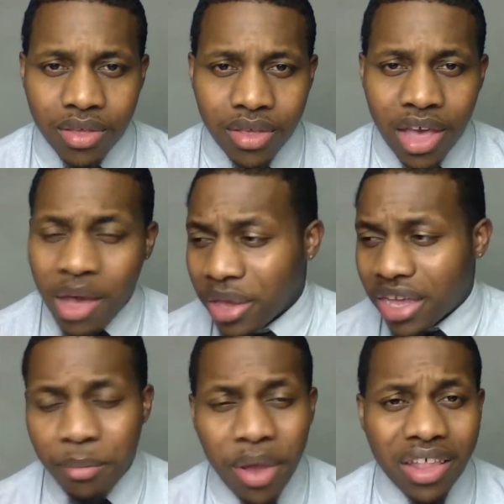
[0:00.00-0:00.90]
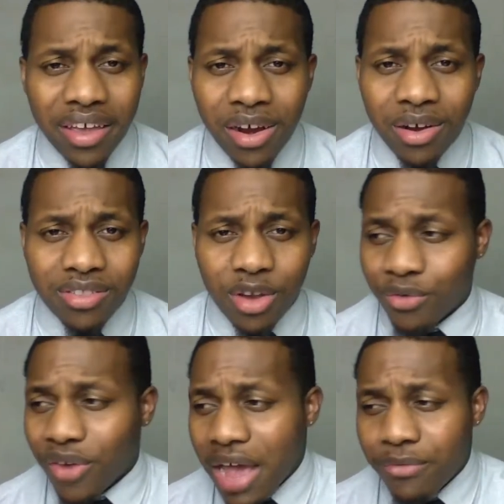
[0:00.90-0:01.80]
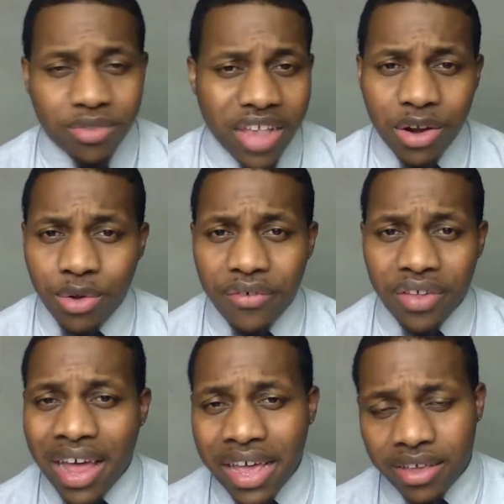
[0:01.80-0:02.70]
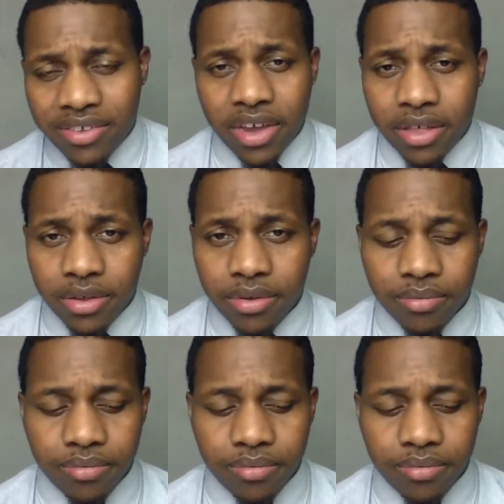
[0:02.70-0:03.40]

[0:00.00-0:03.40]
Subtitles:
Him and Kamala Harris are rivals. They don't even like each other.